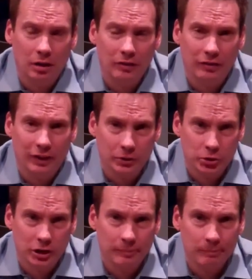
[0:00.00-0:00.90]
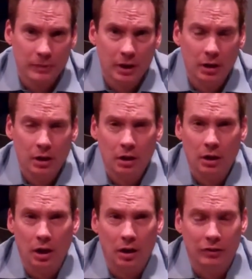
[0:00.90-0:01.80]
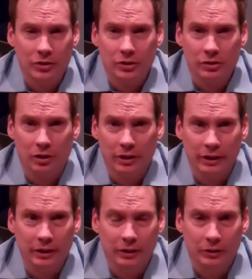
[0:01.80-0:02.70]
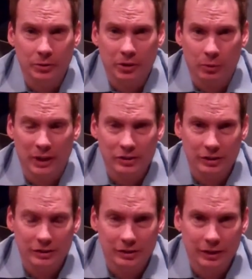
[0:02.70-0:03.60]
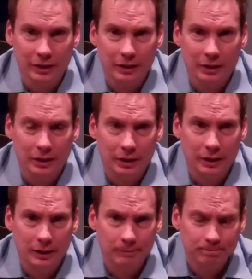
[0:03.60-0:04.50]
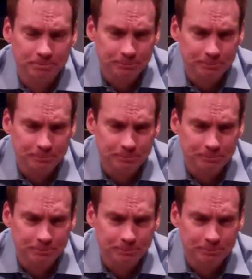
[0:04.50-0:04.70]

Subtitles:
fellowship versus already, doing a residency? The